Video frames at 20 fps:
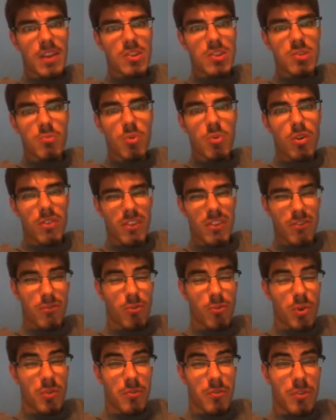to more of the
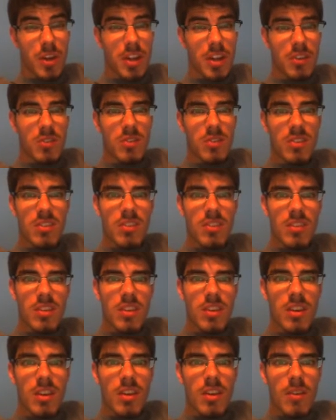forefront.
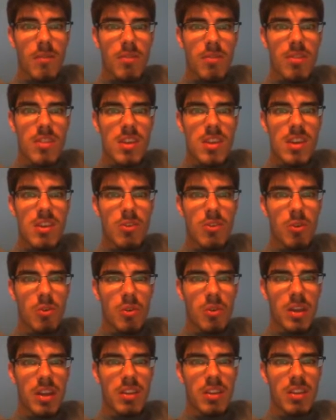The
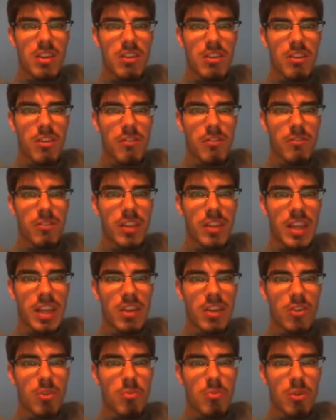whole idea of
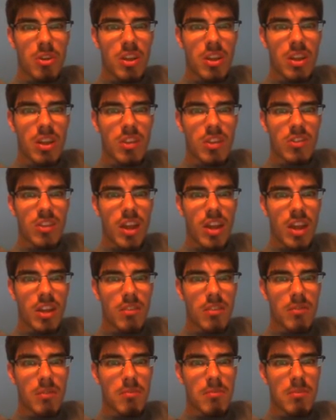land commuting is
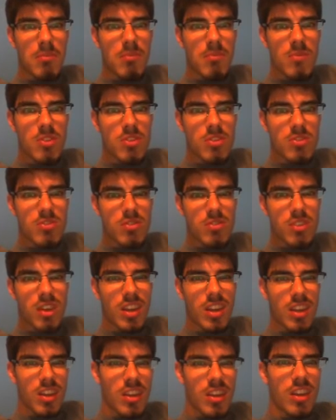
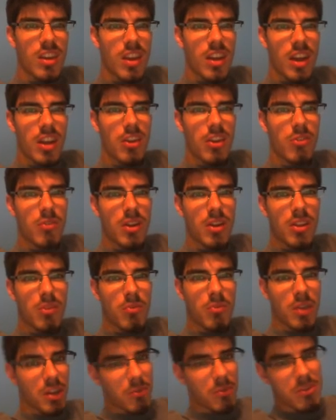can kind of go out of
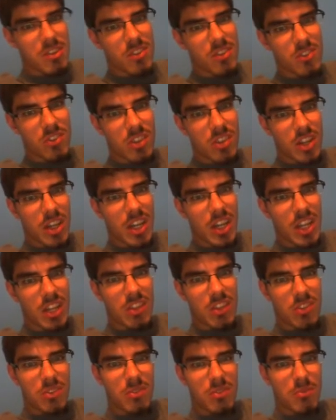the window with the design, and
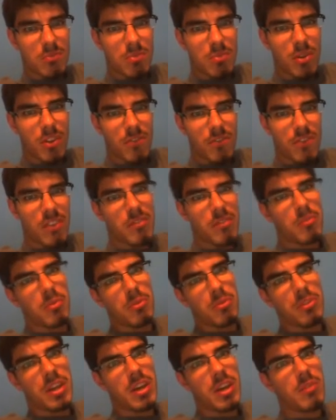it's pretty
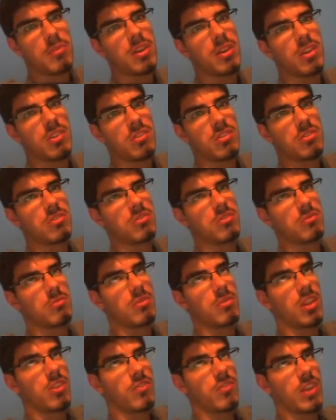favorable now
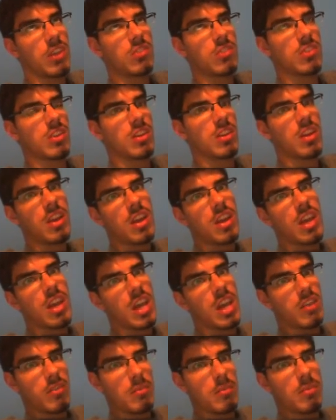because, let's face it,
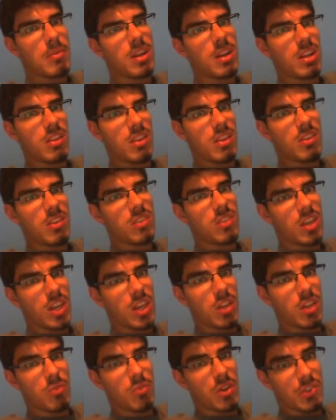everybody these
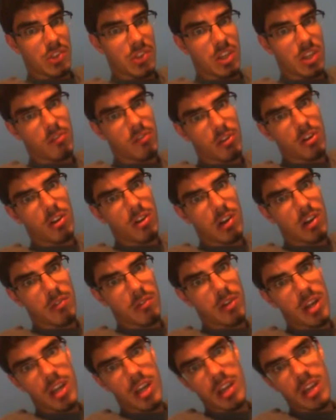days wants to have a car,
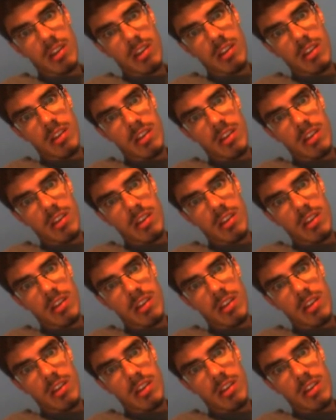right?